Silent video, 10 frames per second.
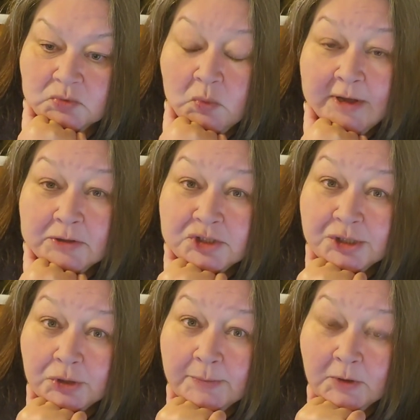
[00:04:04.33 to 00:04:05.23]
wild
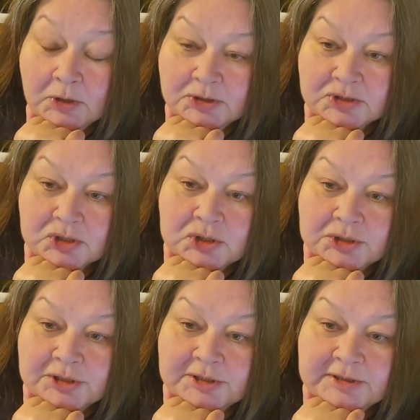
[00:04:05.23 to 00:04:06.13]
cherry bark's
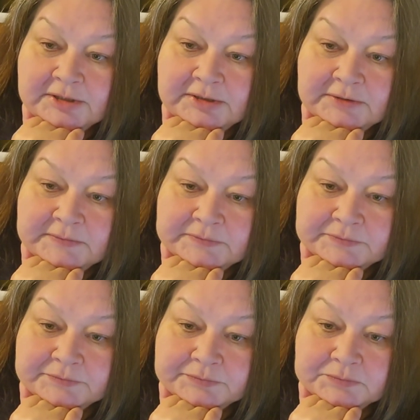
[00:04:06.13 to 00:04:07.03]
good.
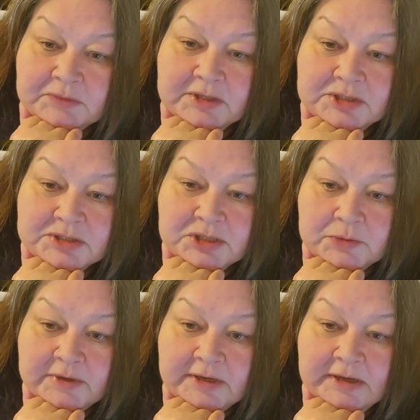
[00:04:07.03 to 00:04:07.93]
Things that you
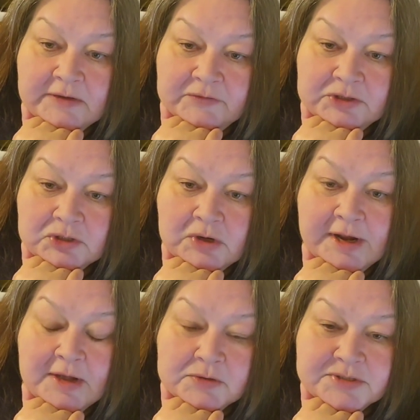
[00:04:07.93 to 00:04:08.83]
may have in your
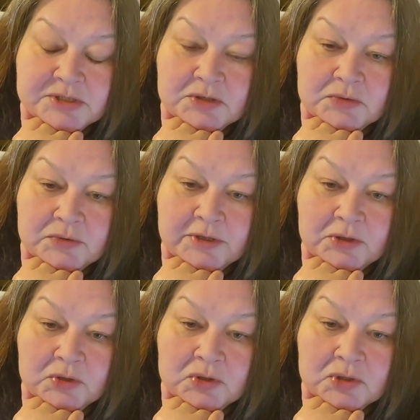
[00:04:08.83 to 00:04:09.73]
house, though, that
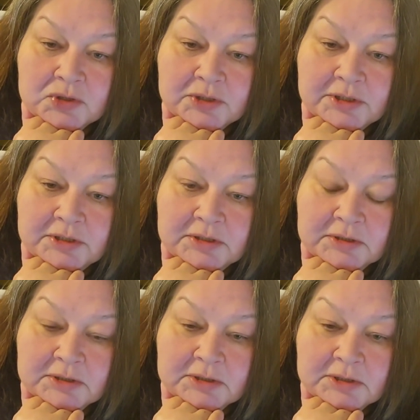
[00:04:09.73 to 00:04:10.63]
are good.
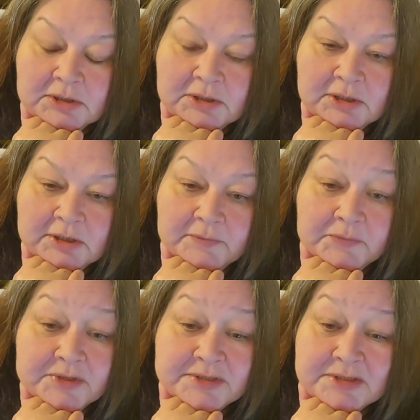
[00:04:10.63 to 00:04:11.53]

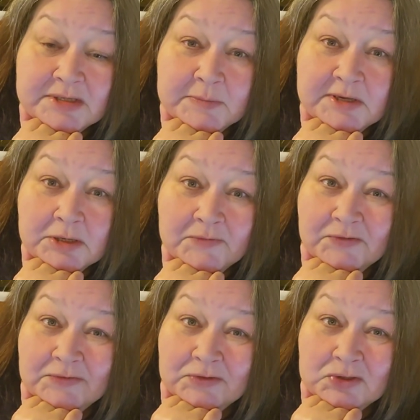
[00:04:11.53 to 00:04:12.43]
The steaming of
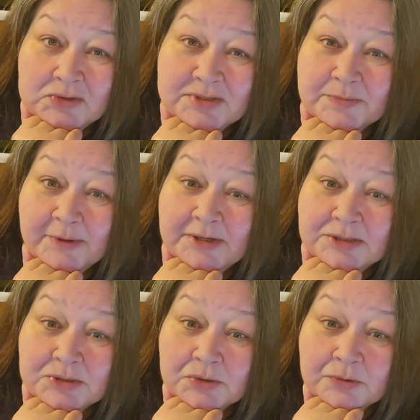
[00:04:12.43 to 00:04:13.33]
even those
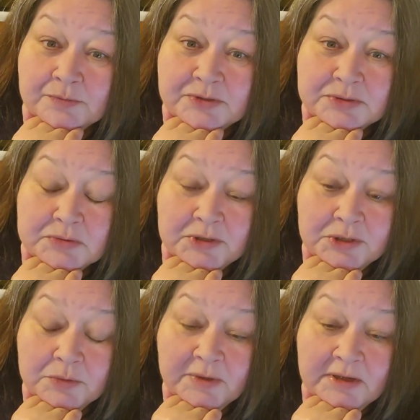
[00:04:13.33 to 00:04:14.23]
spice herbs
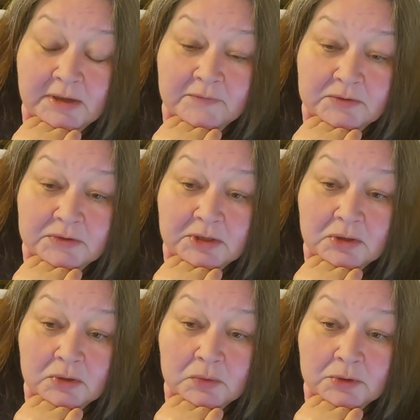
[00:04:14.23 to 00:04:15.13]
that you may have in there
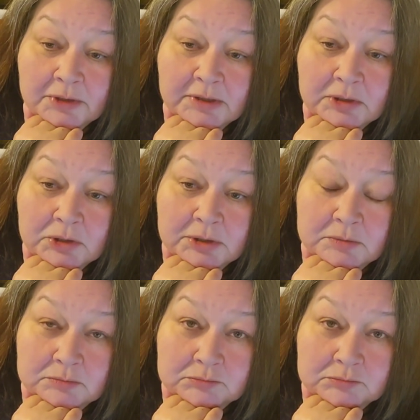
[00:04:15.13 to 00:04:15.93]
are really good.